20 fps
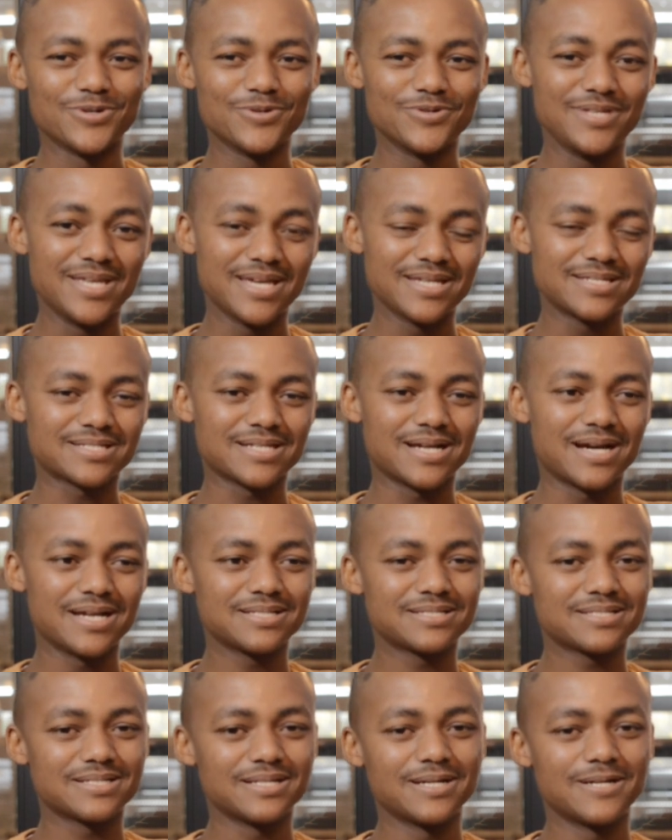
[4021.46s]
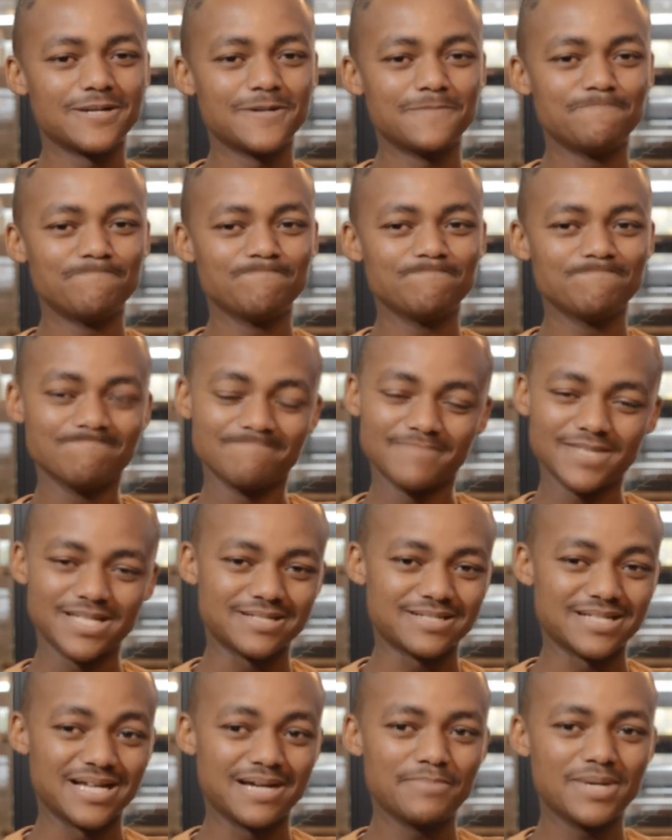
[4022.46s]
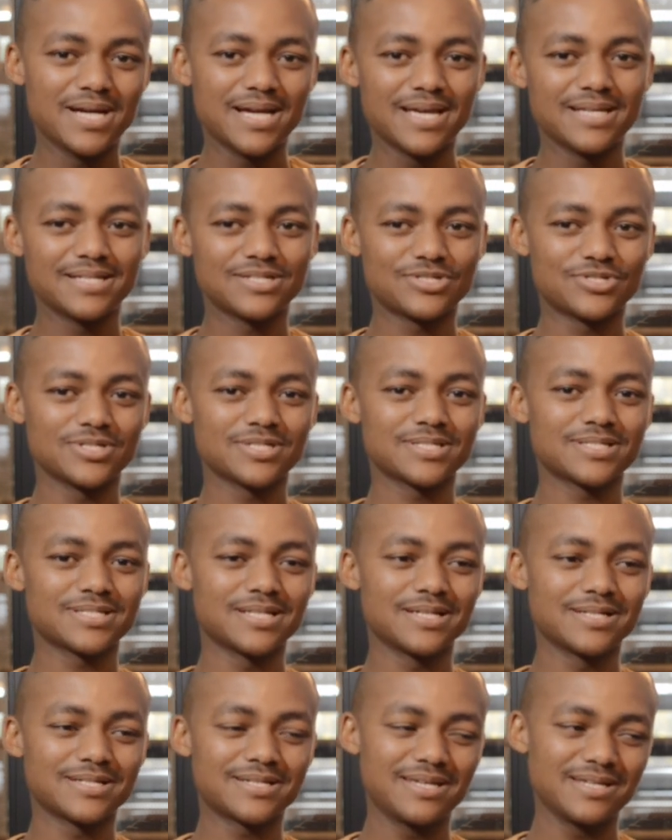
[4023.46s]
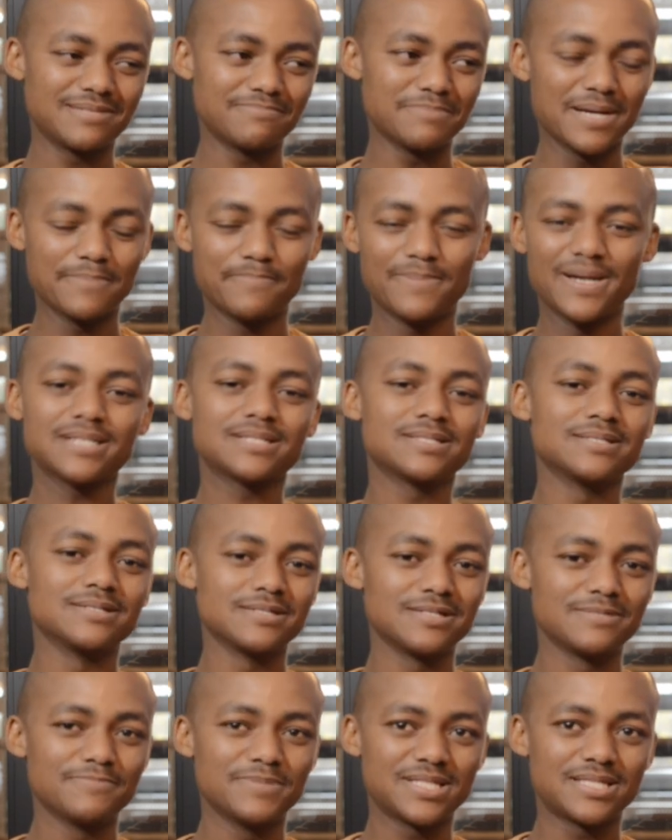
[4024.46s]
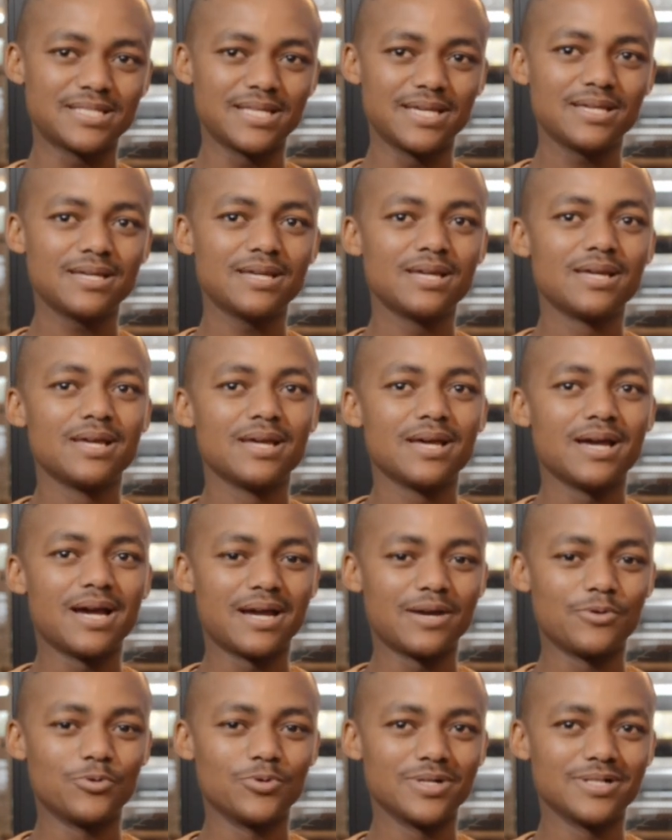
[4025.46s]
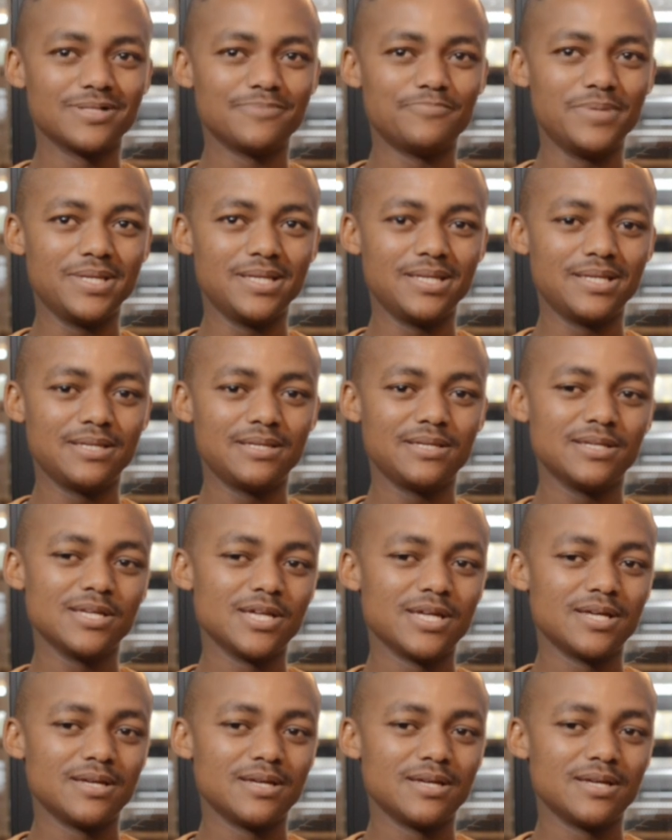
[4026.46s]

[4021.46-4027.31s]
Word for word: so yes guys um, Zama has just uh, kicked my butt a little bit there I will be